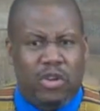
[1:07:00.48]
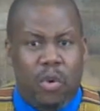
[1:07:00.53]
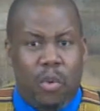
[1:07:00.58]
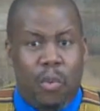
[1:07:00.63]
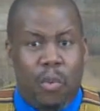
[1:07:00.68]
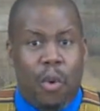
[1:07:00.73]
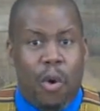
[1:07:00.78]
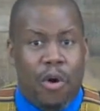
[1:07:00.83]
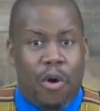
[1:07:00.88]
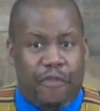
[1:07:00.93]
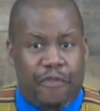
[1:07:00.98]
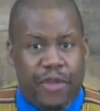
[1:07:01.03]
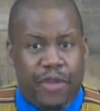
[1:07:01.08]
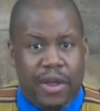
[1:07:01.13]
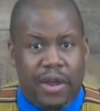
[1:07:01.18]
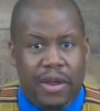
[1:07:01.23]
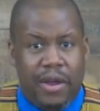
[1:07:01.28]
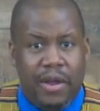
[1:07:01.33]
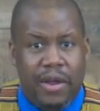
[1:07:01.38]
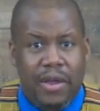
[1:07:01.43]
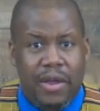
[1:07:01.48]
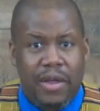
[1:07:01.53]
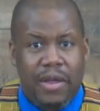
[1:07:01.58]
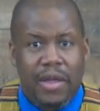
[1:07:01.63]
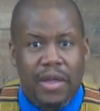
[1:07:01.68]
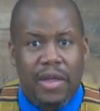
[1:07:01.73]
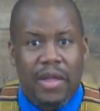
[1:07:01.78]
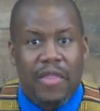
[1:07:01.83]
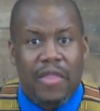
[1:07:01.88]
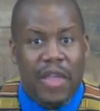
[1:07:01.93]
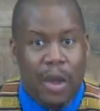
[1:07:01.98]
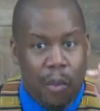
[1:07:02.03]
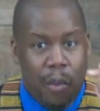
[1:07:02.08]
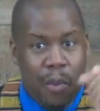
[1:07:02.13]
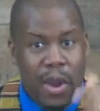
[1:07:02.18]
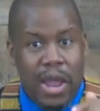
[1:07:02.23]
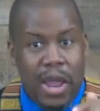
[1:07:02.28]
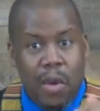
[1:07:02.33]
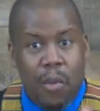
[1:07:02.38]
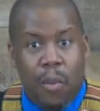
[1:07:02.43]
warfare, that
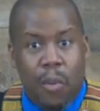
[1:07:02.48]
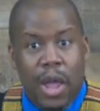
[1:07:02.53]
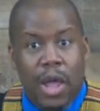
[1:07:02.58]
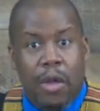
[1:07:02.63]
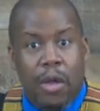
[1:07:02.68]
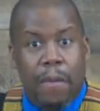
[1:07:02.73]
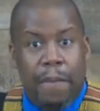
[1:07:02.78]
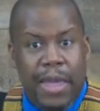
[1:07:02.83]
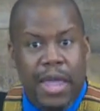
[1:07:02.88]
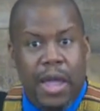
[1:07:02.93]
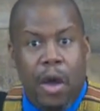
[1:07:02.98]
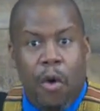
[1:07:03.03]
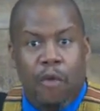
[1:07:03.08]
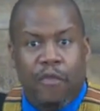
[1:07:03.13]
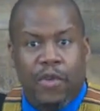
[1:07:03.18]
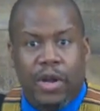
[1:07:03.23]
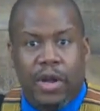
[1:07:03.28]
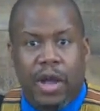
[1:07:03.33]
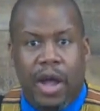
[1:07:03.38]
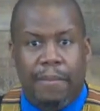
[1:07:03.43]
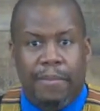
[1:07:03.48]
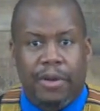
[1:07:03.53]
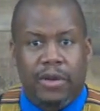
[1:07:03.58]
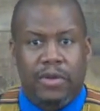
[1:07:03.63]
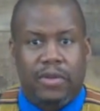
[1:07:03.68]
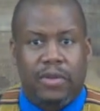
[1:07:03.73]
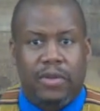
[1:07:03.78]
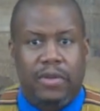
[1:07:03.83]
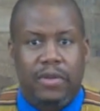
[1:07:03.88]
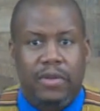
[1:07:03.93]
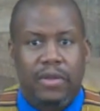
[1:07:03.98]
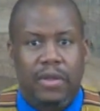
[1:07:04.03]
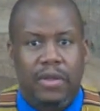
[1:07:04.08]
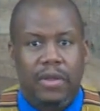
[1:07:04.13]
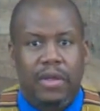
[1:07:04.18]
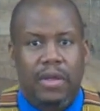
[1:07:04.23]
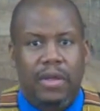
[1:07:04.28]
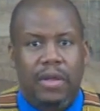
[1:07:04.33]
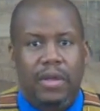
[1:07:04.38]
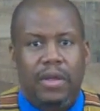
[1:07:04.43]
we will be overcomers.
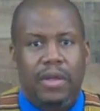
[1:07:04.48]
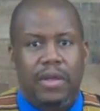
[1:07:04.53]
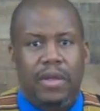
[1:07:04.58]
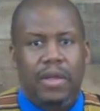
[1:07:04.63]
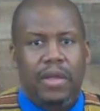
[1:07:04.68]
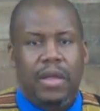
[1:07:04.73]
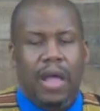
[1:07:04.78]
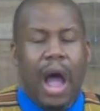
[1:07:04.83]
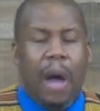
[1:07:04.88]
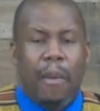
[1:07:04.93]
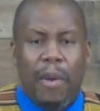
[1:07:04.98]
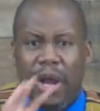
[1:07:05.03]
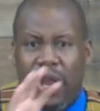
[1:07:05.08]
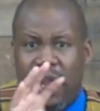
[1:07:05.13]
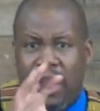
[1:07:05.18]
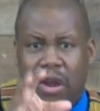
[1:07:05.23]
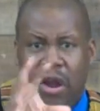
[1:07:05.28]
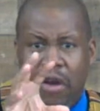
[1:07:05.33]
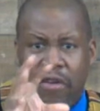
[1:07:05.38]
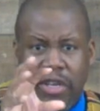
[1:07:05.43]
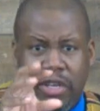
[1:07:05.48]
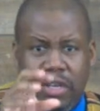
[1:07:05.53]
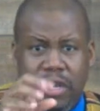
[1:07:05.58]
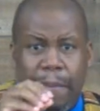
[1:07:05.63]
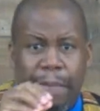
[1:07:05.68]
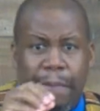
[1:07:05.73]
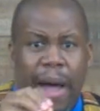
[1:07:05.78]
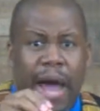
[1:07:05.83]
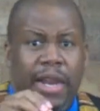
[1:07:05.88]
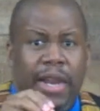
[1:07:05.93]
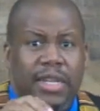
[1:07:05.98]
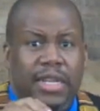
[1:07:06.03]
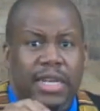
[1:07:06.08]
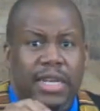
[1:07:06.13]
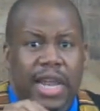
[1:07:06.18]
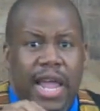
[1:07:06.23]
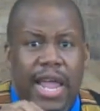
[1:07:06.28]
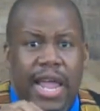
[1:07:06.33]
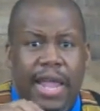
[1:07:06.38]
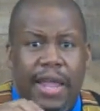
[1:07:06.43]
I want to encourage somebody
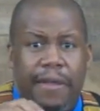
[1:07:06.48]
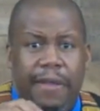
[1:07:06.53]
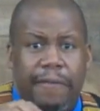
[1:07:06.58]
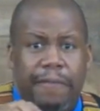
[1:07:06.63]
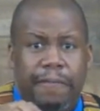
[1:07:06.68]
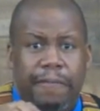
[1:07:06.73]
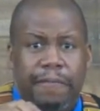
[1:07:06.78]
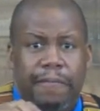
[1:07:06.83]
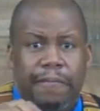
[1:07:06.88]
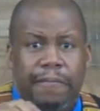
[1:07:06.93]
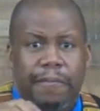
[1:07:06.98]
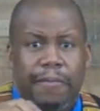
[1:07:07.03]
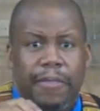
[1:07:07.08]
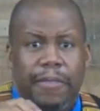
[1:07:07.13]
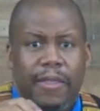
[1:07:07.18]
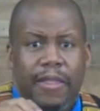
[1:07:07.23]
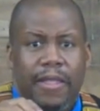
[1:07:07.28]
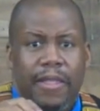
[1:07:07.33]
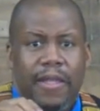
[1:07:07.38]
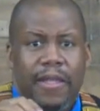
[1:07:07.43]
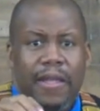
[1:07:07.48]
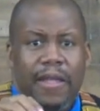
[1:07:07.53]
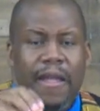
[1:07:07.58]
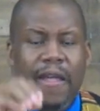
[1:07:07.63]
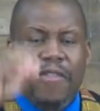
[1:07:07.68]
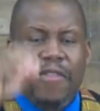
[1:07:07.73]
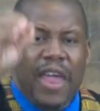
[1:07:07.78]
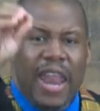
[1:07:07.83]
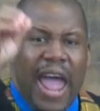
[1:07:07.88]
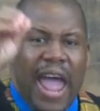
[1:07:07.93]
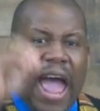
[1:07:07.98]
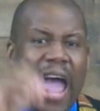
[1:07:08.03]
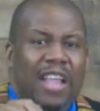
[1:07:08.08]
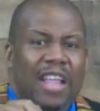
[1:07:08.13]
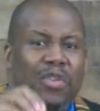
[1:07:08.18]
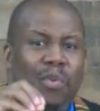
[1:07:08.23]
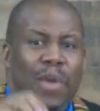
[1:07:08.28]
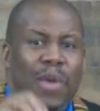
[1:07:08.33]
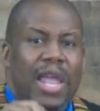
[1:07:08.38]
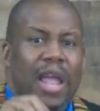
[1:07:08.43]
today that
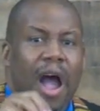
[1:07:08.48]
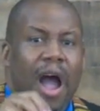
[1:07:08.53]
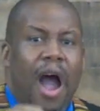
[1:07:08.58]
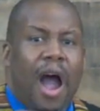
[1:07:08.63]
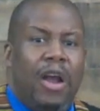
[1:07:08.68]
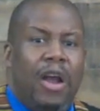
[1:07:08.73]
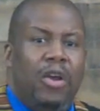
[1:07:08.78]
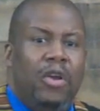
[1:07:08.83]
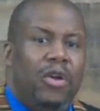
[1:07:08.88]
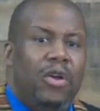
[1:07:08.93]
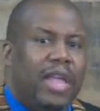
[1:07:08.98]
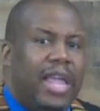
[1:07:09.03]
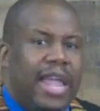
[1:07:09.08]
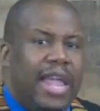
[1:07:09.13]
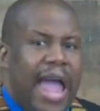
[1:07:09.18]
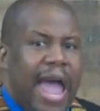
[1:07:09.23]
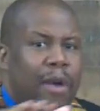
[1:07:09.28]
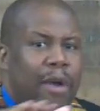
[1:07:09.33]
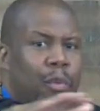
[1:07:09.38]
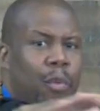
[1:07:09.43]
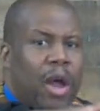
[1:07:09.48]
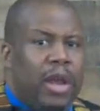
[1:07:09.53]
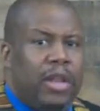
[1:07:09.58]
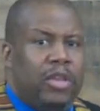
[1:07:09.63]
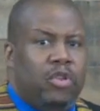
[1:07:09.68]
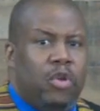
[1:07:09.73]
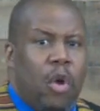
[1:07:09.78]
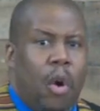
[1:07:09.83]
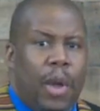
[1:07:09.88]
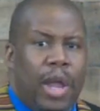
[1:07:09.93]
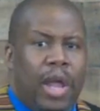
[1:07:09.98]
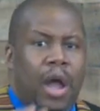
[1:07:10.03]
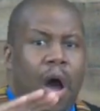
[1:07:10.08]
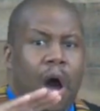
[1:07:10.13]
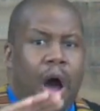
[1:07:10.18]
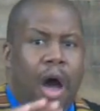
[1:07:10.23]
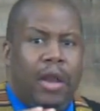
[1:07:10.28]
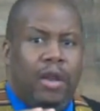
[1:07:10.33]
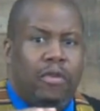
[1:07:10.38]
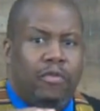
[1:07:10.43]
as we are looking at what is going
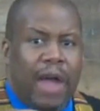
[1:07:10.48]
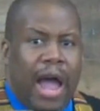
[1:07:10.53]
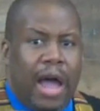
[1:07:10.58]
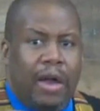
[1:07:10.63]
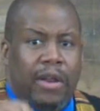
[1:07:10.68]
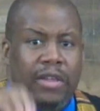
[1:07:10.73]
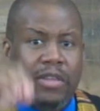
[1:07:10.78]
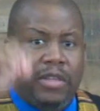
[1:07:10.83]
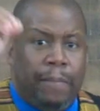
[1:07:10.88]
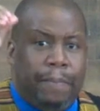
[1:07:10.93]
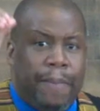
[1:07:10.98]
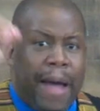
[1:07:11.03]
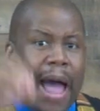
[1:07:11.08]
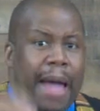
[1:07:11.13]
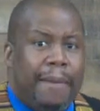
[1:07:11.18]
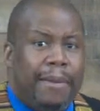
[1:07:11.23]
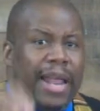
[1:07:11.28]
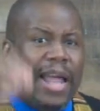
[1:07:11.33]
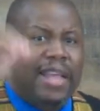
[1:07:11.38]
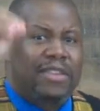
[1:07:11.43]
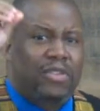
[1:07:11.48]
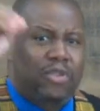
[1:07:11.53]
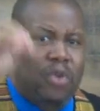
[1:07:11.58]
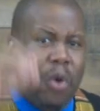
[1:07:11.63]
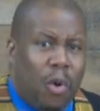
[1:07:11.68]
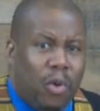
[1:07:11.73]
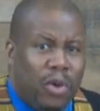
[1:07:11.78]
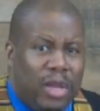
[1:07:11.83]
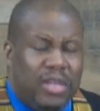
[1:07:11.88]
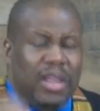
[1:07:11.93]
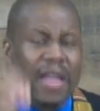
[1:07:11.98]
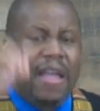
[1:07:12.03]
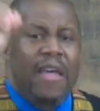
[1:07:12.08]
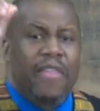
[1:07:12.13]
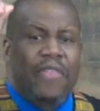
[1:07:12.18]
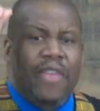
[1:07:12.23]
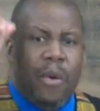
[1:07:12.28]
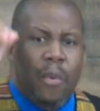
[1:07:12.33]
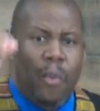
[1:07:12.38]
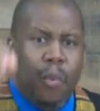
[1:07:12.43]
on around us, the Bible has told us
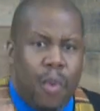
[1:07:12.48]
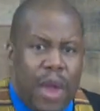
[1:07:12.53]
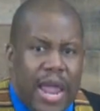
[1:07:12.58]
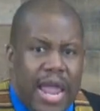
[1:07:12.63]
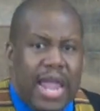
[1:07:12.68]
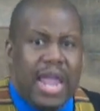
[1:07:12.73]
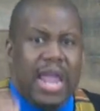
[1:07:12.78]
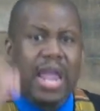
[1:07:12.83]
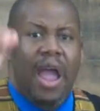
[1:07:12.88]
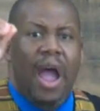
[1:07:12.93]
that we